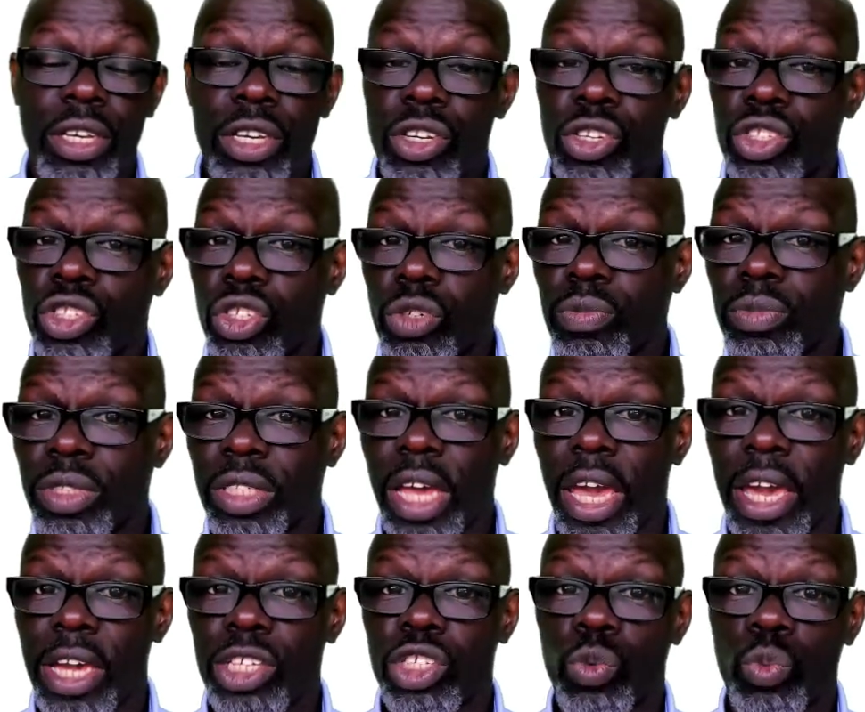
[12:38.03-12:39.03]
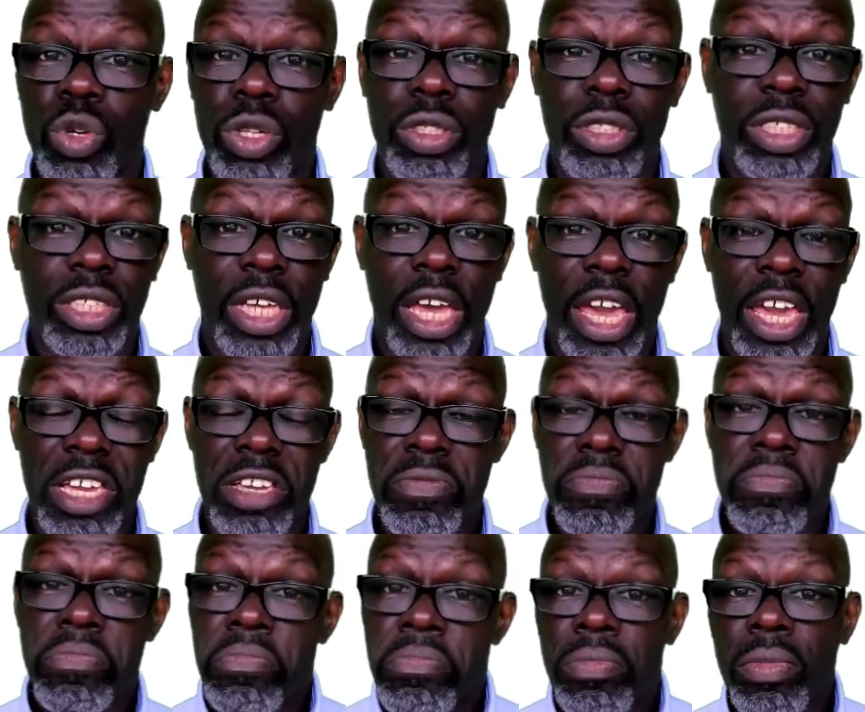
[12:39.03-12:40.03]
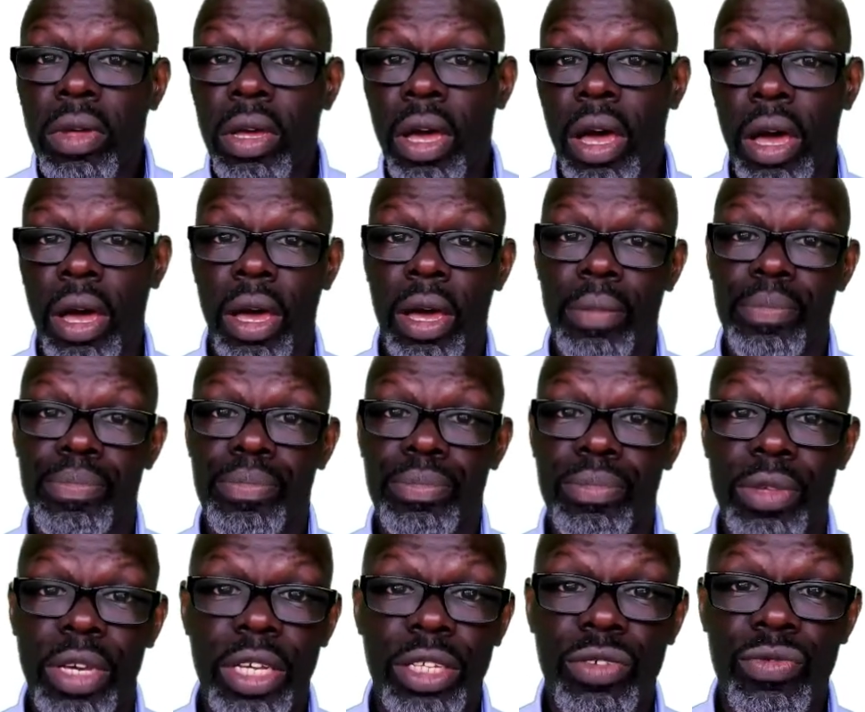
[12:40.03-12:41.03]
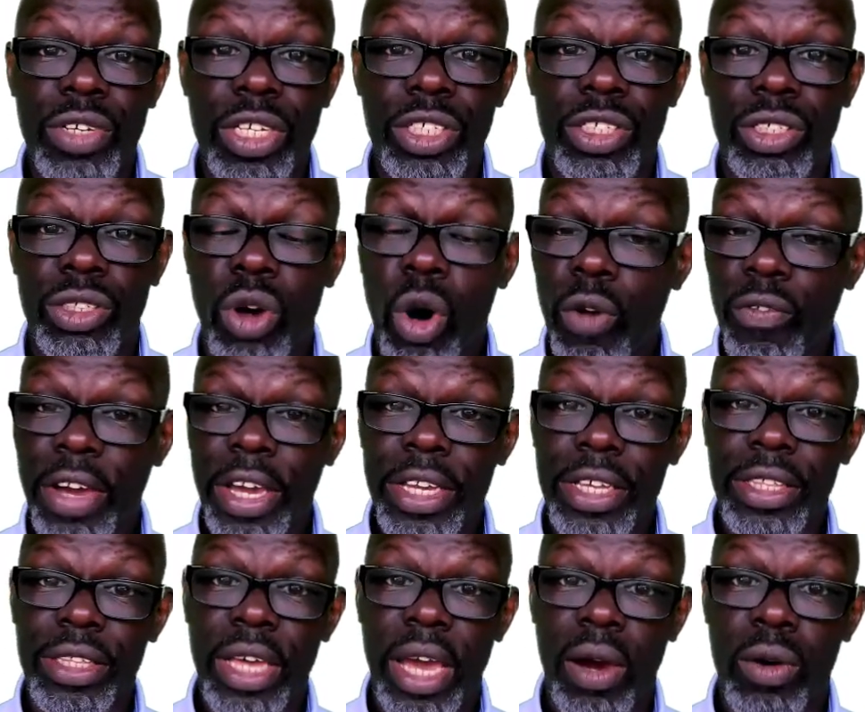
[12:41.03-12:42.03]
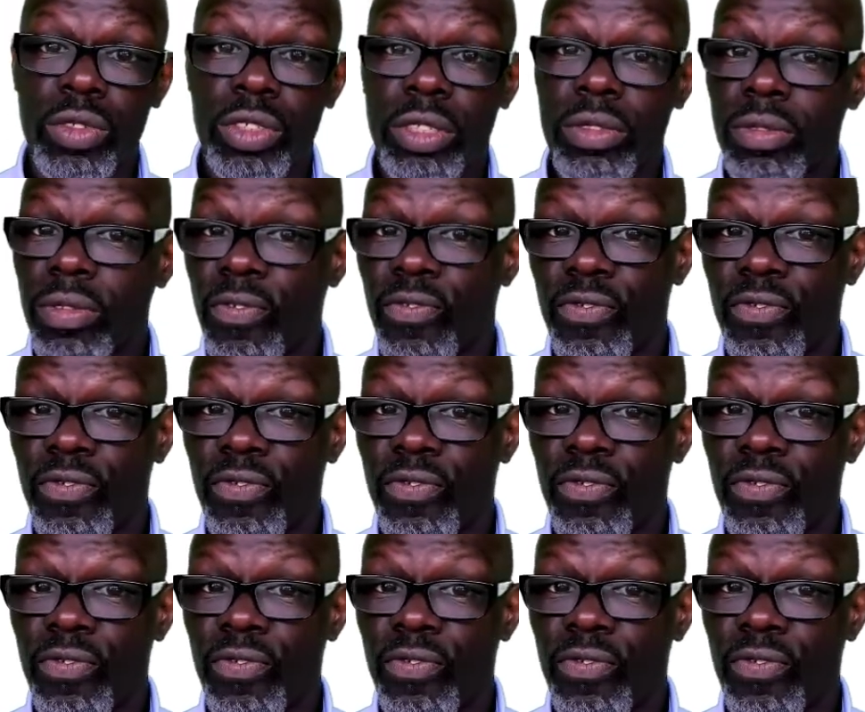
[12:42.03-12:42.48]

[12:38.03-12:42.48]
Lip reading: Some texts will say in the region of 8,000,